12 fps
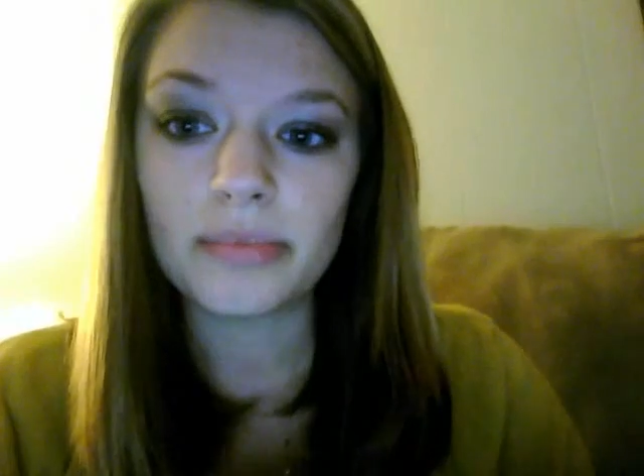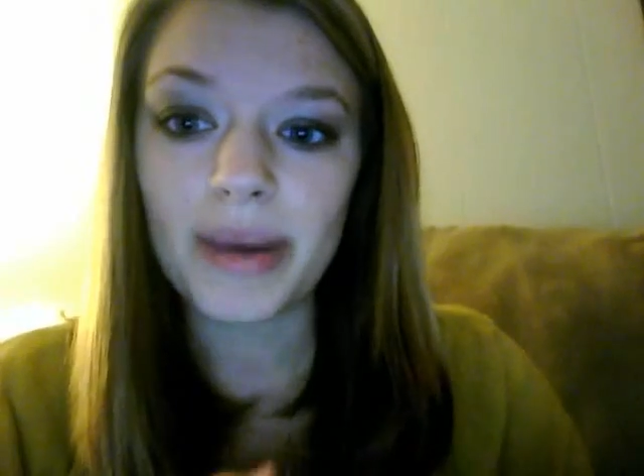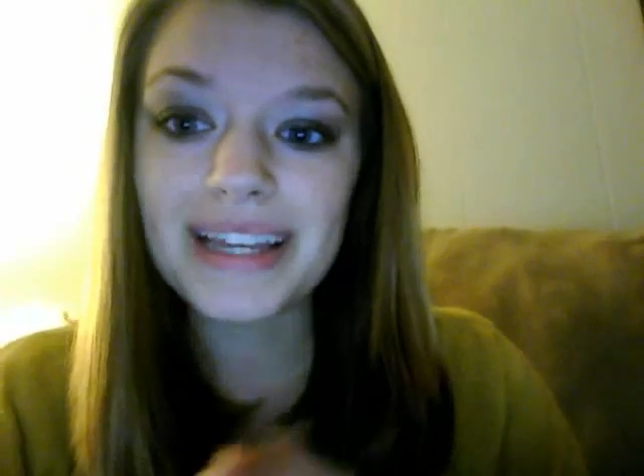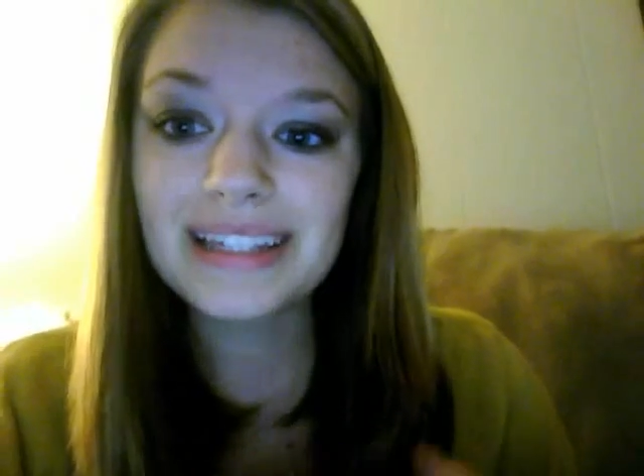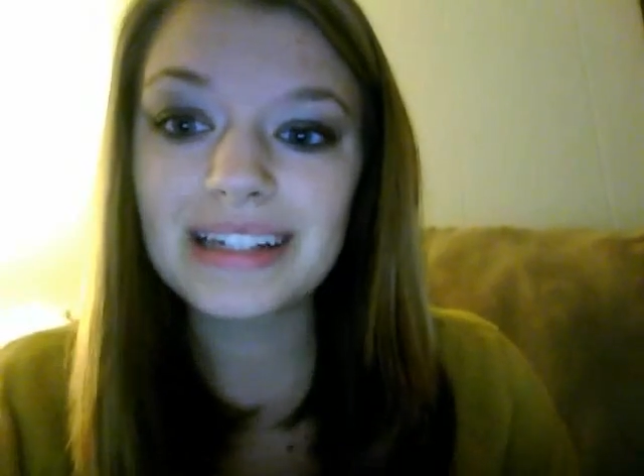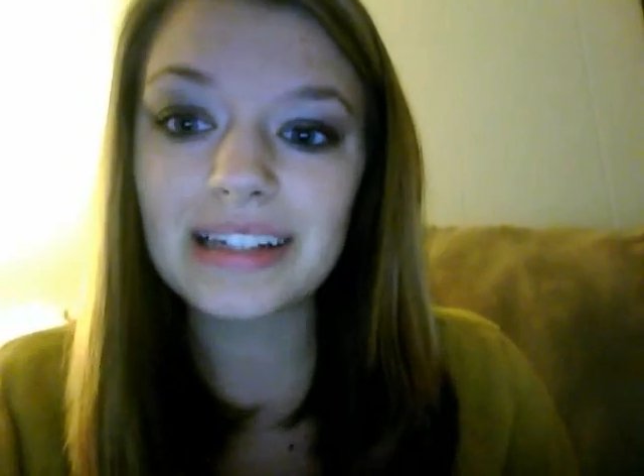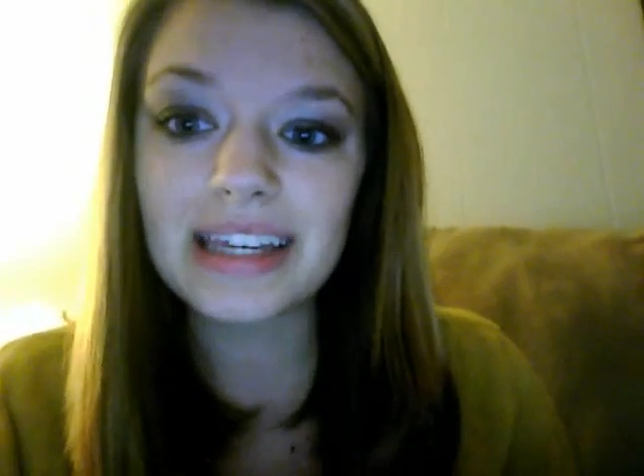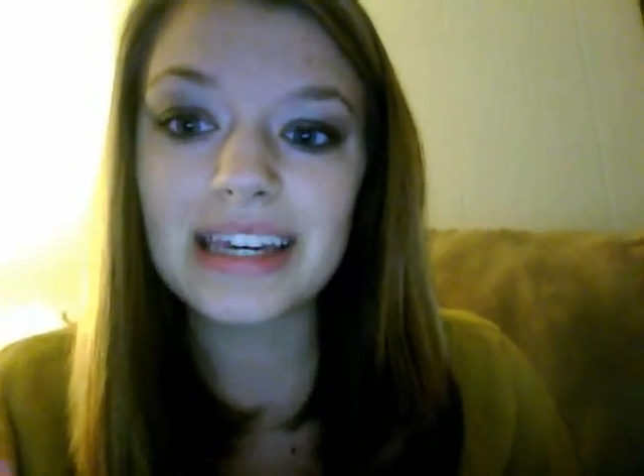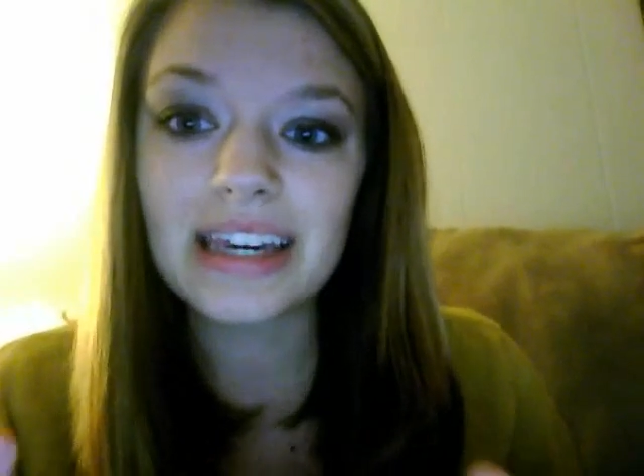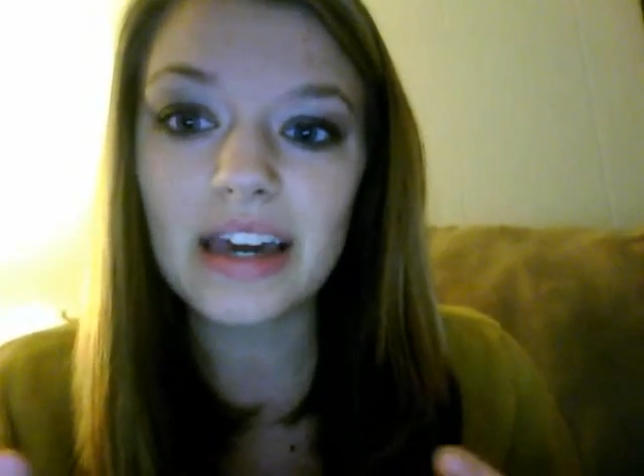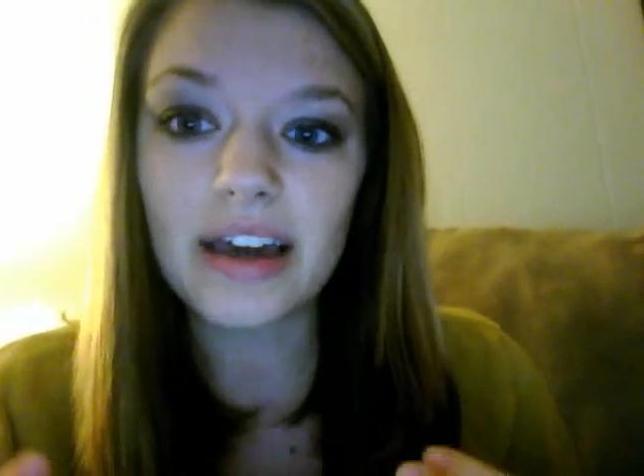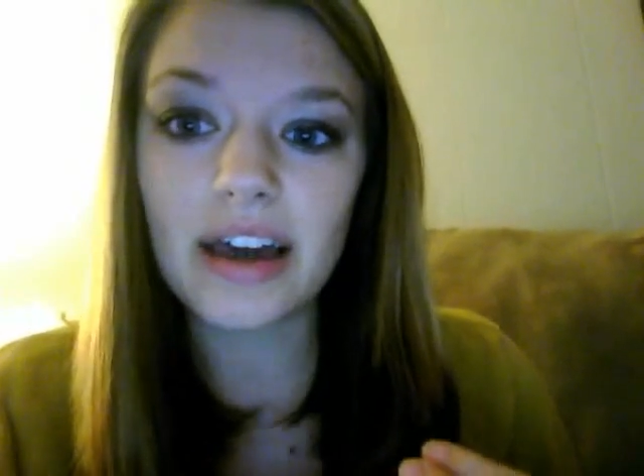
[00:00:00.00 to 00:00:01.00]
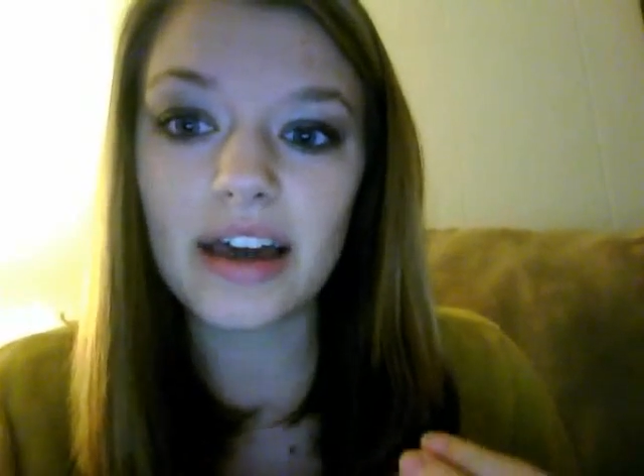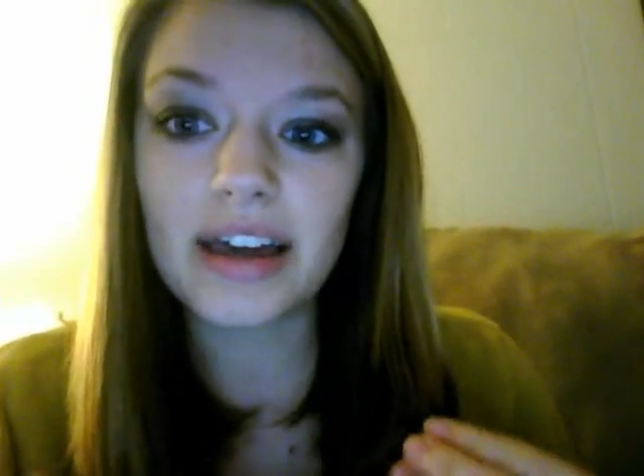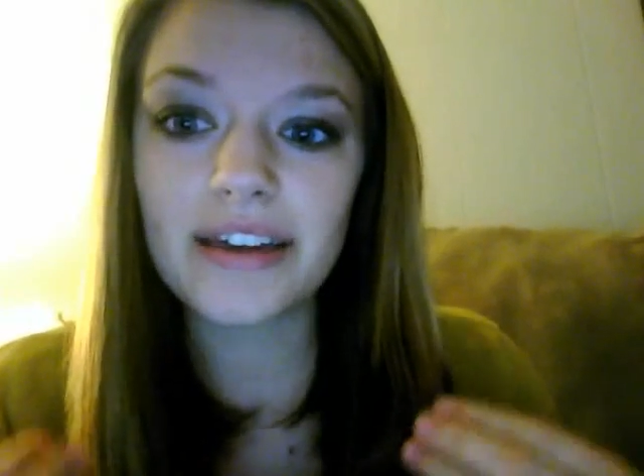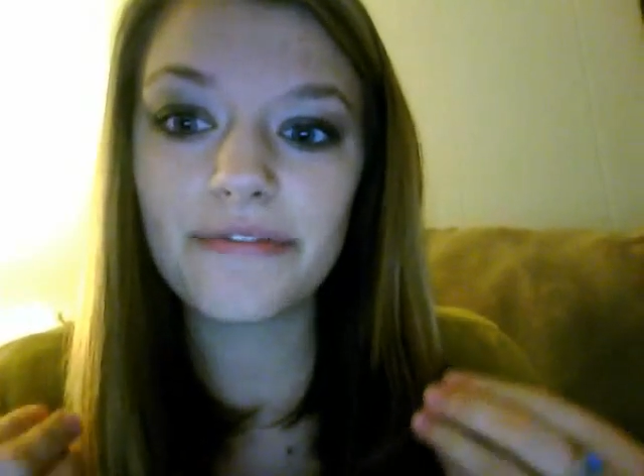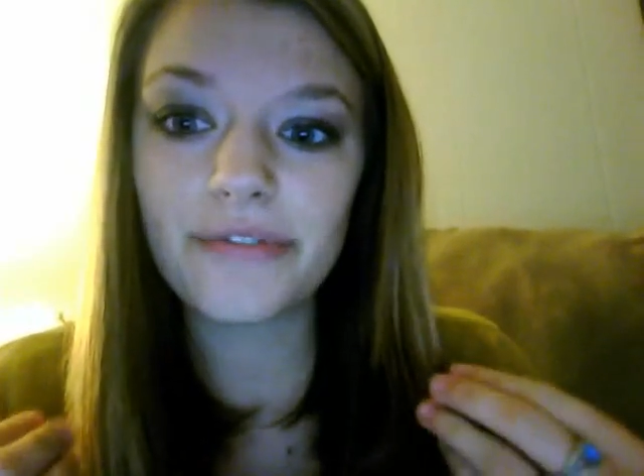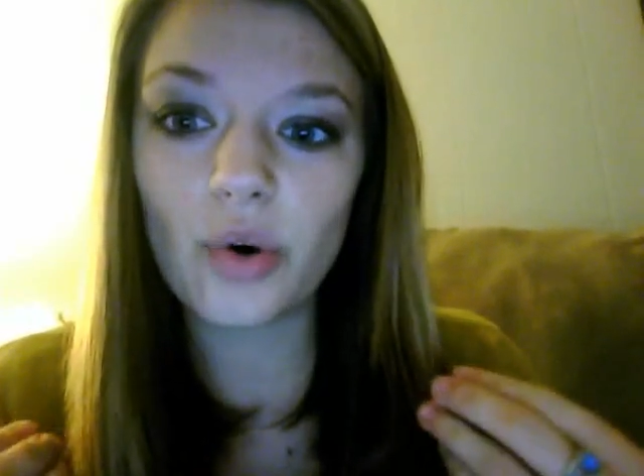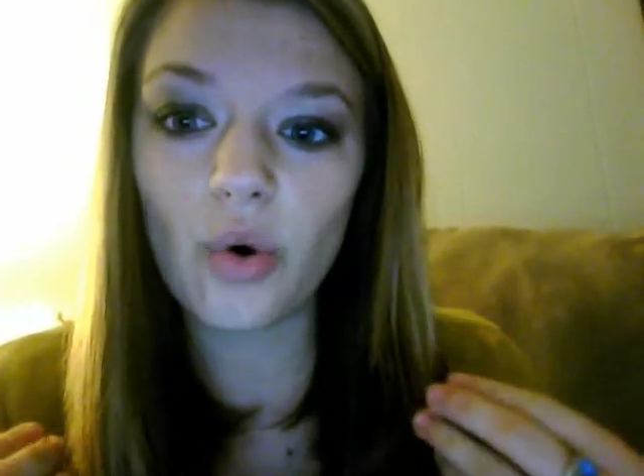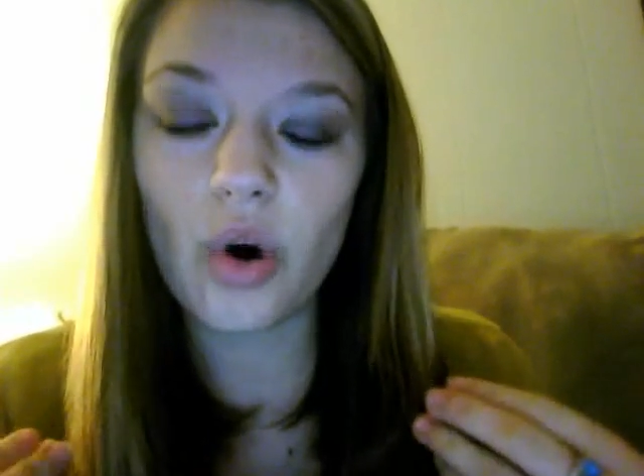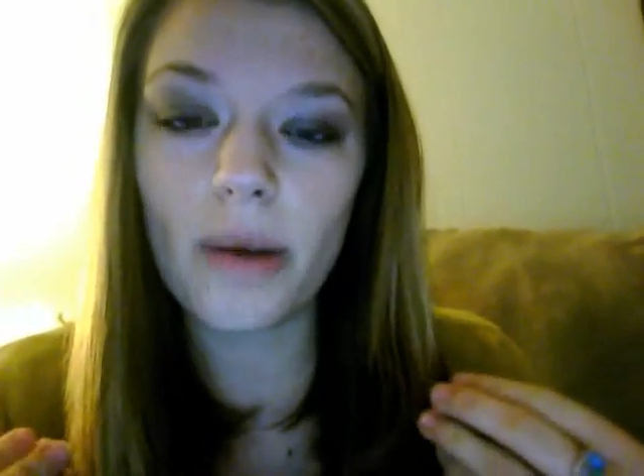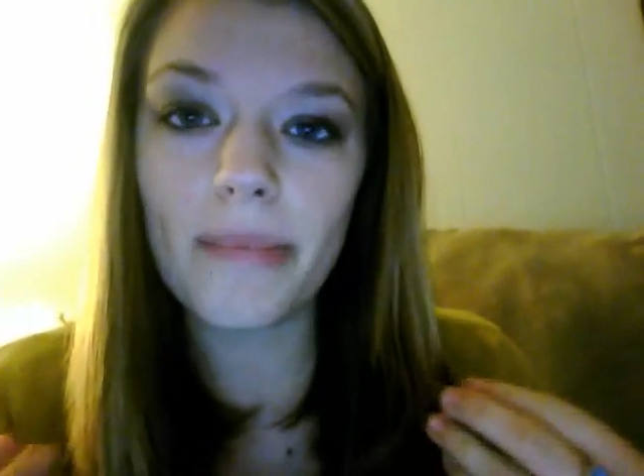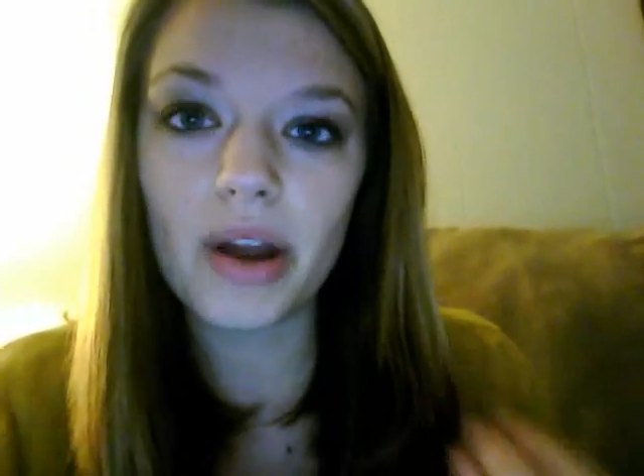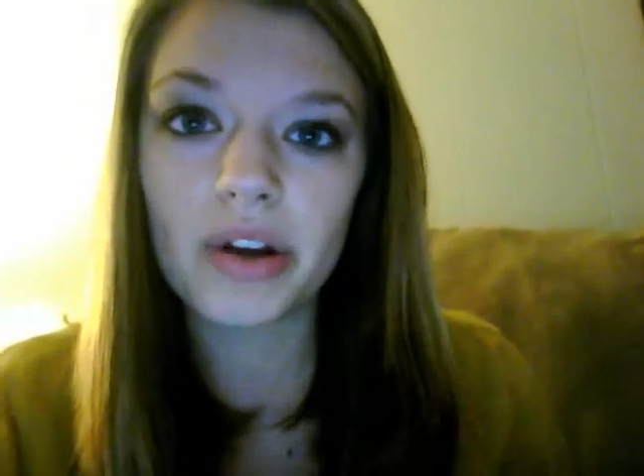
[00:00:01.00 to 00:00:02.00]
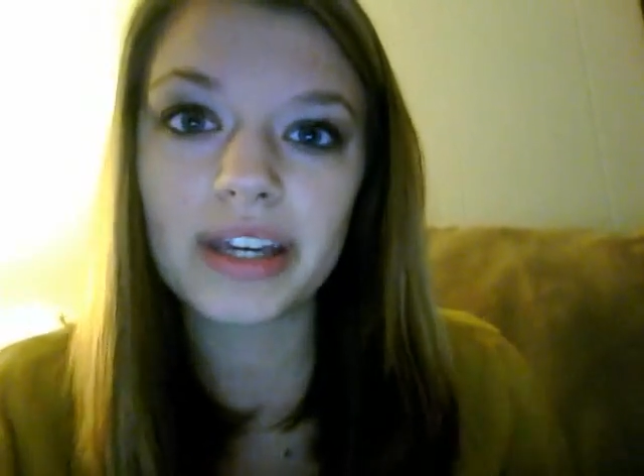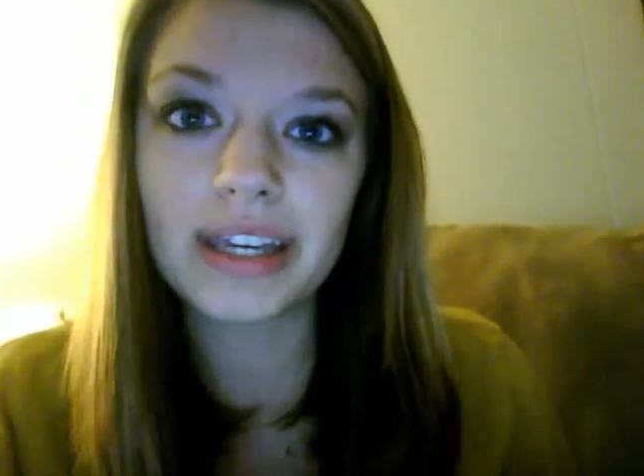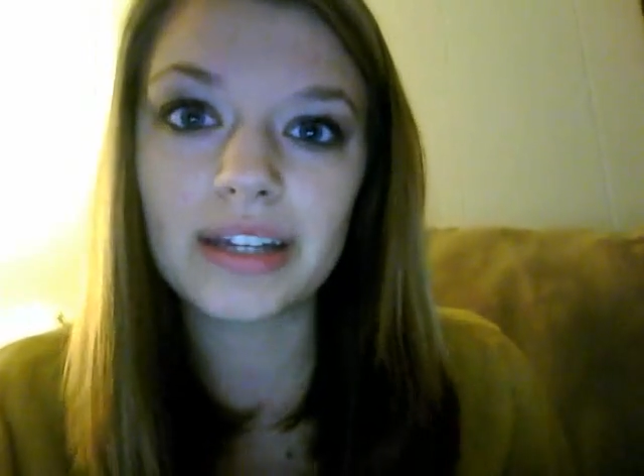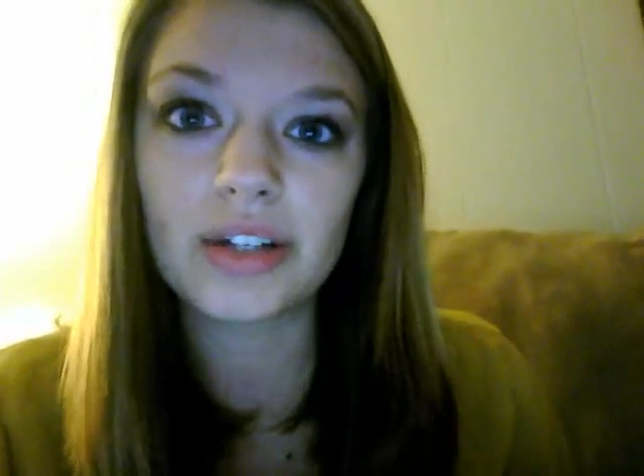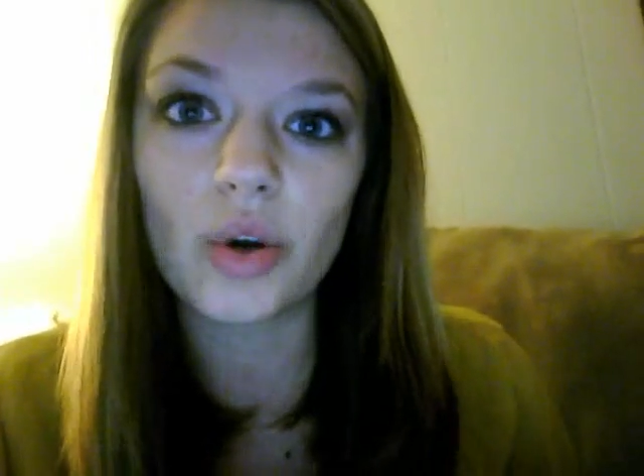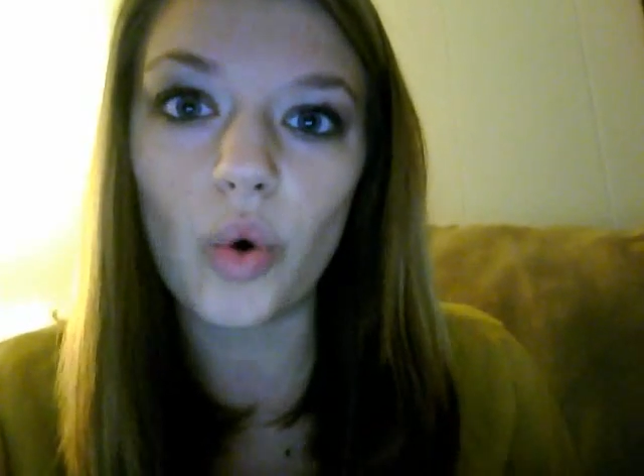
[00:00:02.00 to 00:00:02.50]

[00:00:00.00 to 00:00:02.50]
Basically, if you're American